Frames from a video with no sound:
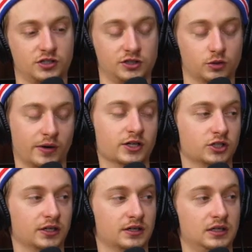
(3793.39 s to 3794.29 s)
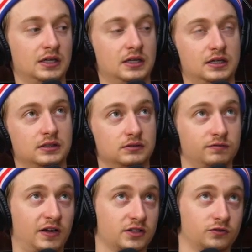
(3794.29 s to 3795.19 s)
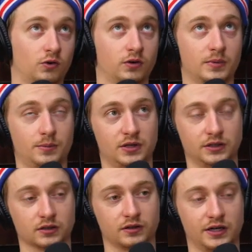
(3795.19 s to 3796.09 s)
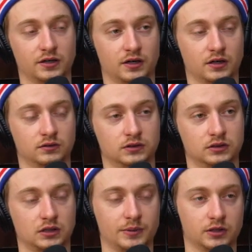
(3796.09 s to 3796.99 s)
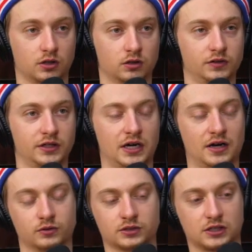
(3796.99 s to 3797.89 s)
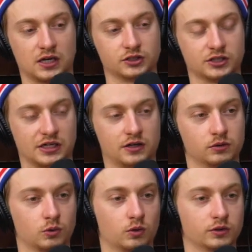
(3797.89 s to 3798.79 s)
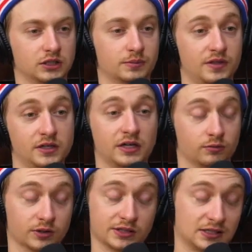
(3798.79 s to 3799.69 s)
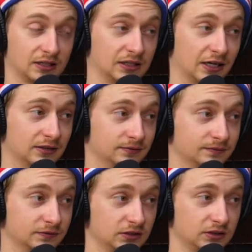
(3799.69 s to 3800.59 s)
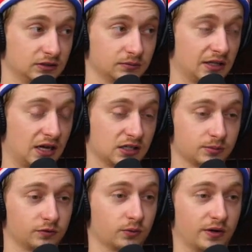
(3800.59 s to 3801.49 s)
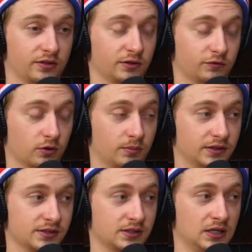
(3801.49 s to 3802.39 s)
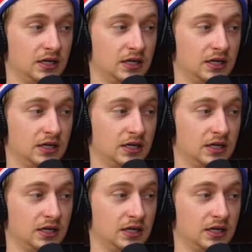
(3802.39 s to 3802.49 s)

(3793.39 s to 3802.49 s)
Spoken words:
situation. Fast forward maybe a year later. I mean, COVID, everyone's kind of just at home quarantine, but then you get really sick again in the hospital for what, 3-4 months.